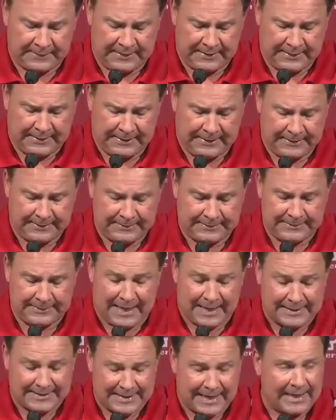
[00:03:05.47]
Uh,
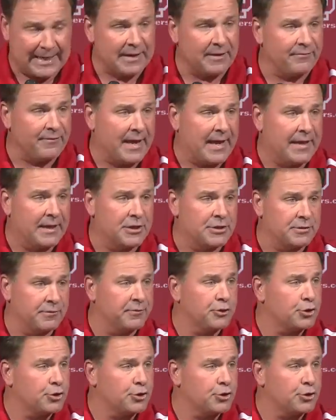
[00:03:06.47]
not taking advantage of